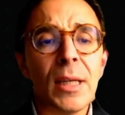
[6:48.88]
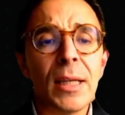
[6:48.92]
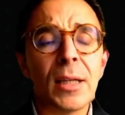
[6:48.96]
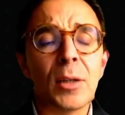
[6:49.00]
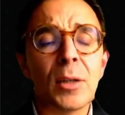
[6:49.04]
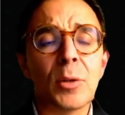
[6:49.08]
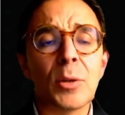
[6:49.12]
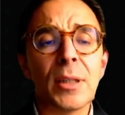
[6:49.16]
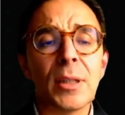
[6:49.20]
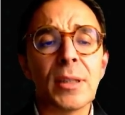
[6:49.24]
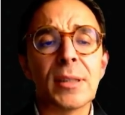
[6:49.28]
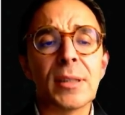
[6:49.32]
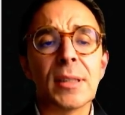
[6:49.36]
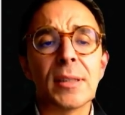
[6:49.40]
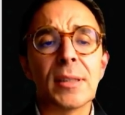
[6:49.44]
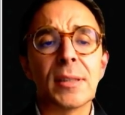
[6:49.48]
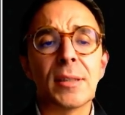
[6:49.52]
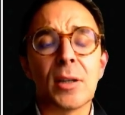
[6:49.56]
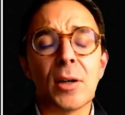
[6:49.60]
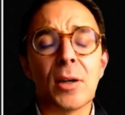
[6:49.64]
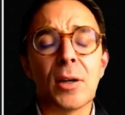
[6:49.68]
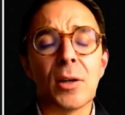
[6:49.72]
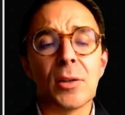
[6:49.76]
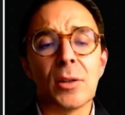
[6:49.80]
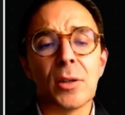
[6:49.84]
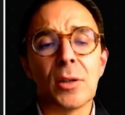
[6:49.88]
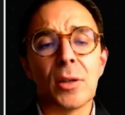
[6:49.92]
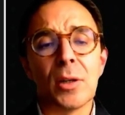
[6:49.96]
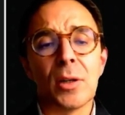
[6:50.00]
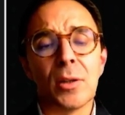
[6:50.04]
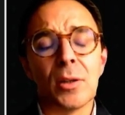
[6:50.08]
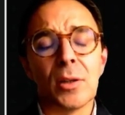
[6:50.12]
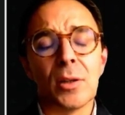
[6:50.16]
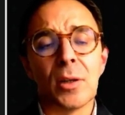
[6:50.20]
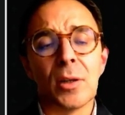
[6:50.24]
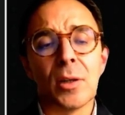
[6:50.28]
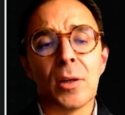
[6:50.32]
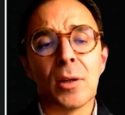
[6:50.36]
increases on
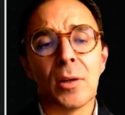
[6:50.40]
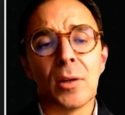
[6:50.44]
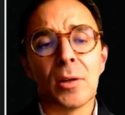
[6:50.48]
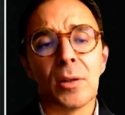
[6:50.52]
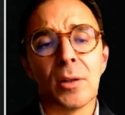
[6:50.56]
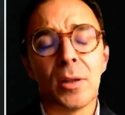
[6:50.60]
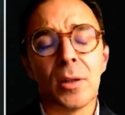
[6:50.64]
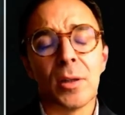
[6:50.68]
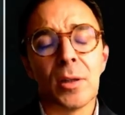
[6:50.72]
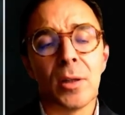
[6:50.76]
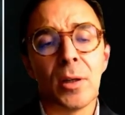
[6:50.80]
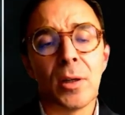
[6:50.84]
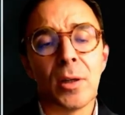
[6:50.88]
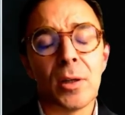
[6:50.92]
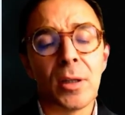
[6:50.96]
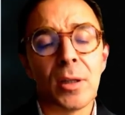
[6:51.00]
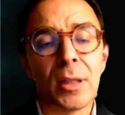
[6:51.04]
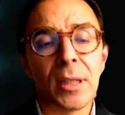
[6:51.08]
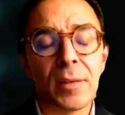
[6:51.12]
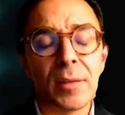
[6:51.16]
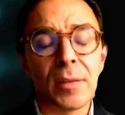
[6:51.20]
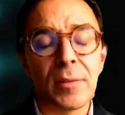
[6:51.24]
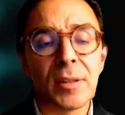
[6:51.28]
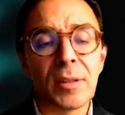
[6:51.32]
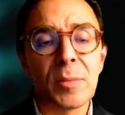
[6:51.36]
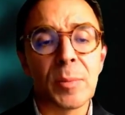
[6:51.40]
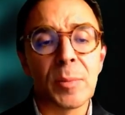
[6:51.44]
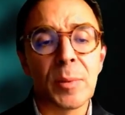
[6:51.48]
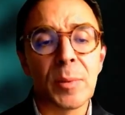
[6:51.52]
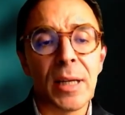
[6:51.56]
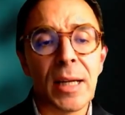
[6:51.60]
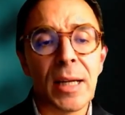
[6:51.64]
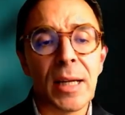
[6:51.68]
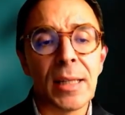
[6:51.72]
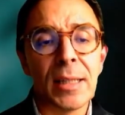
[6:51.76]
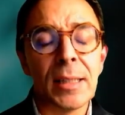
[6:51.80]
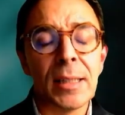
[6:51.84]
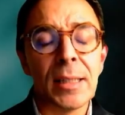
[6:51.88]
a given
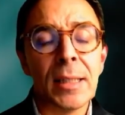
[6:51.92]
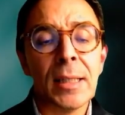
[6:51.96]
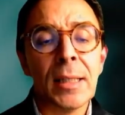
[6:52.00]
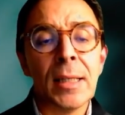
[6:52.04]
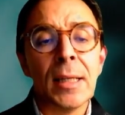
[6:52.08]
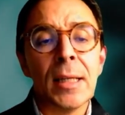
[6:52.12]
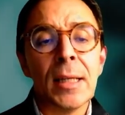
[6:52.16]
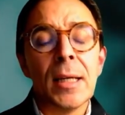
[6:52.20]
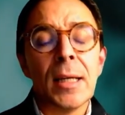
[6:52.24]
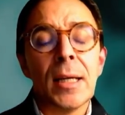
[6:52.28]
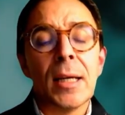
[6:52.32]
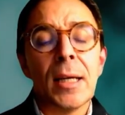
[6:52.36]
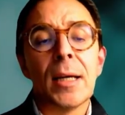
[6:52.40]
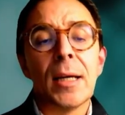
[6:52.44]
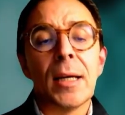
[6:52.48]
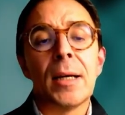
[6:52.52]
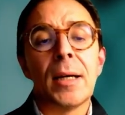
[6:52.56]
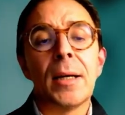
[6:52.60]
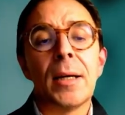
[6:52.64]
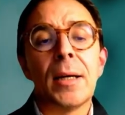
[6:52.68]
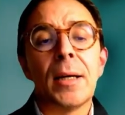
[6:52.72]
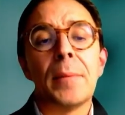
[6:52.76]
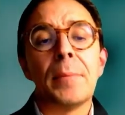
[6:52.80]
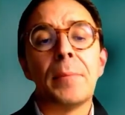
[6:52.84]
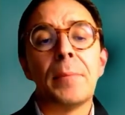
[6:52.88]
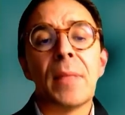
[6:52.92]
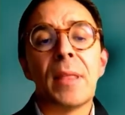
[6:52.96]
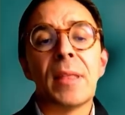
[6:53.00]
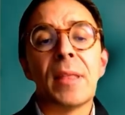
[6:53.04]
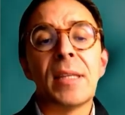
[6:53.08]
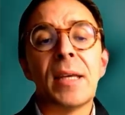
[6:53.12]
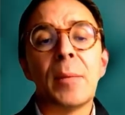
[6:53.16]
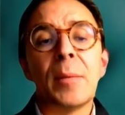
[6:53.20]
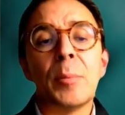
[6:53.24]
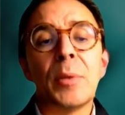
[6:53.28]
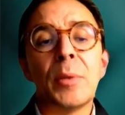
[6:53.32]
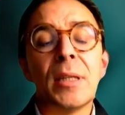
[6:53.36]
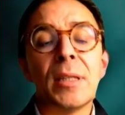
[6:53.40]
spline.
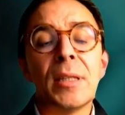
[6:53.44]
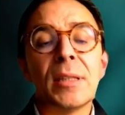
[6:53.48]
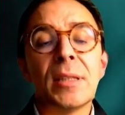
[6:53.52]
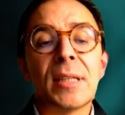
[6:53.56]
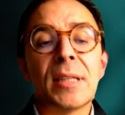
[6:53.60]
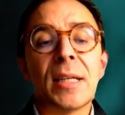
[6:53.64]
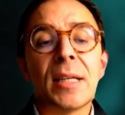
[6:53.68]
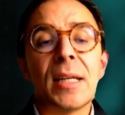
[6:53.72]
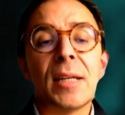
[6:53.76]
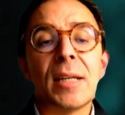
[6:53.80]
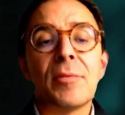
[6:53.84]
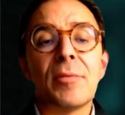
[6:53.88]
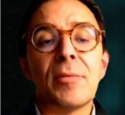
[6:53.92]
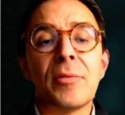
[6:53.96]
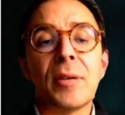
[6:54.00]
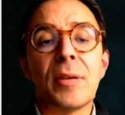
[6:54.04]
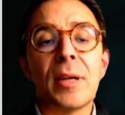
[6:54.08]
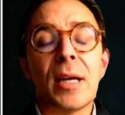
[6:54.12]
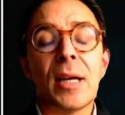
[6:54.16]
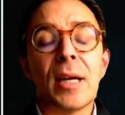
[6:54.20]
That means that